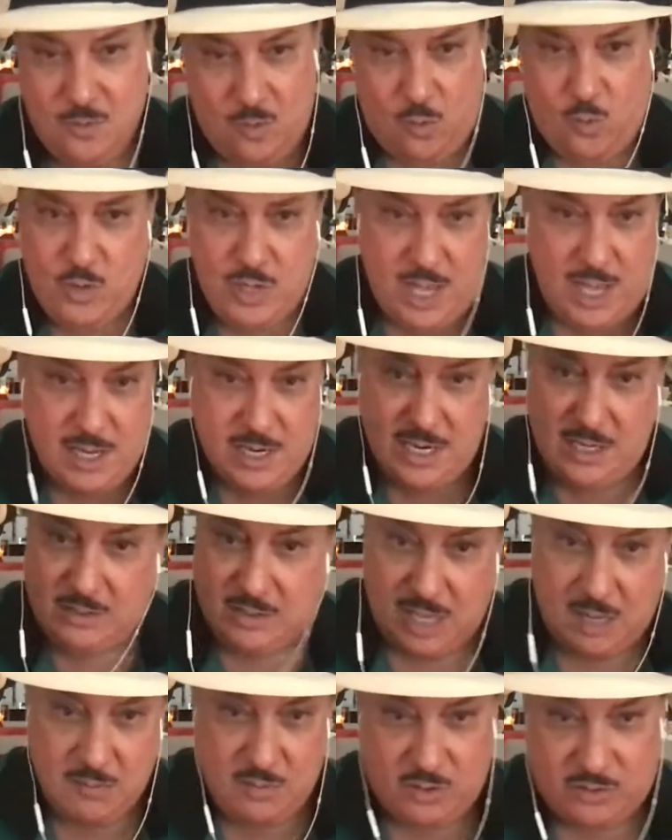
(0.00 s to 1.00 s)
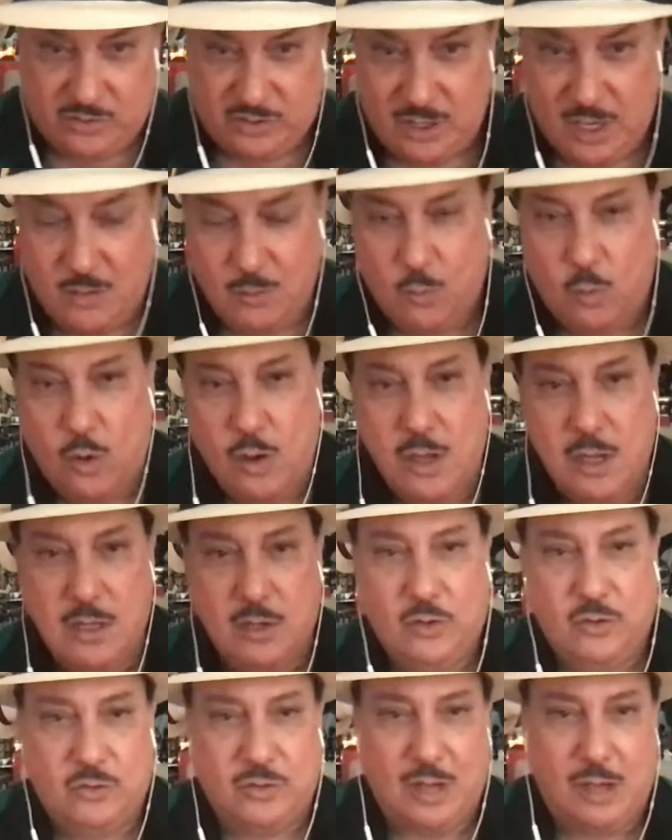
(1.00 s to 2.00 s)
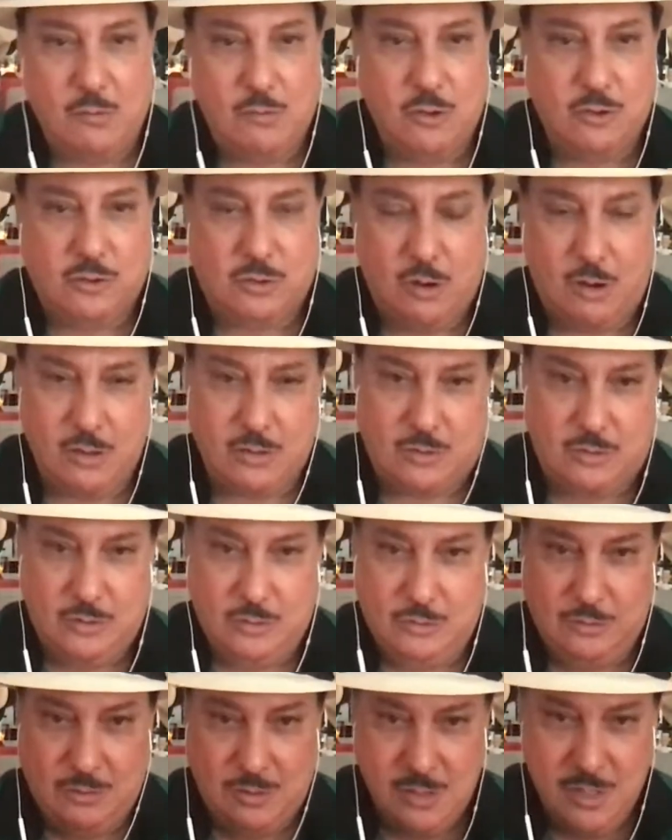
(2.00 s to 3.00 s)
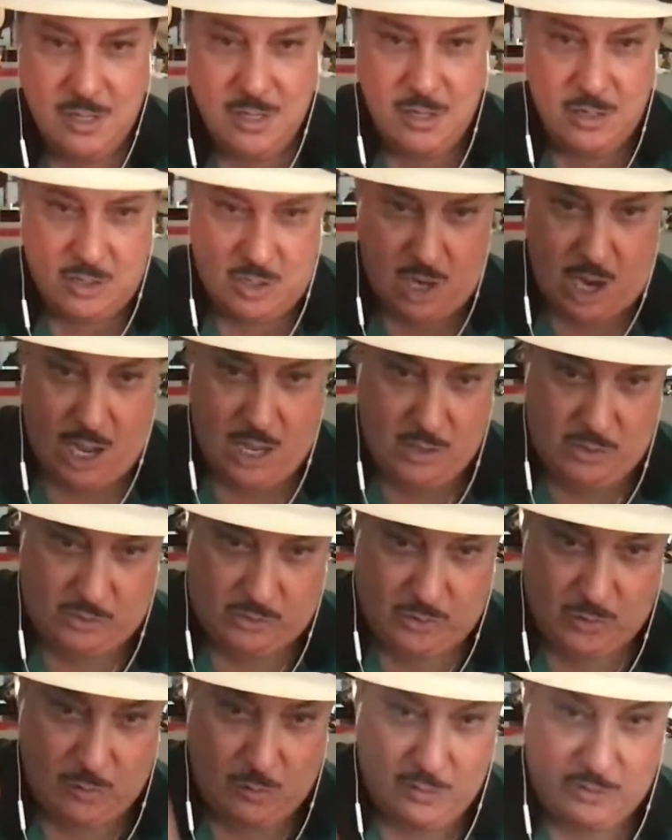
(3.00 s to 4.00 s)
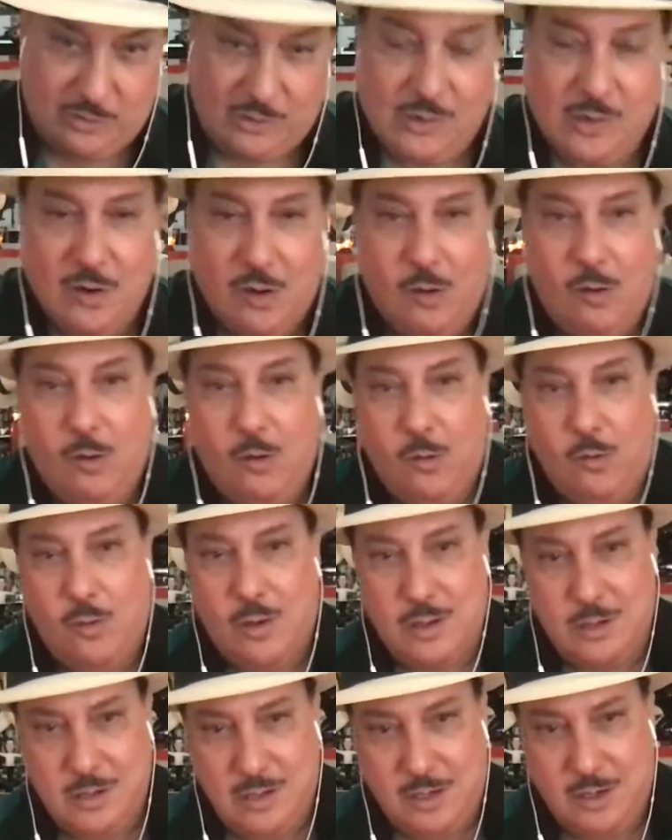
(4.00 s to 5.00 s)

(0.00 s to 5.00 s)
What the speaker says: Oh yeah. Anytime your son wants, I would talk to Don so-and-so and,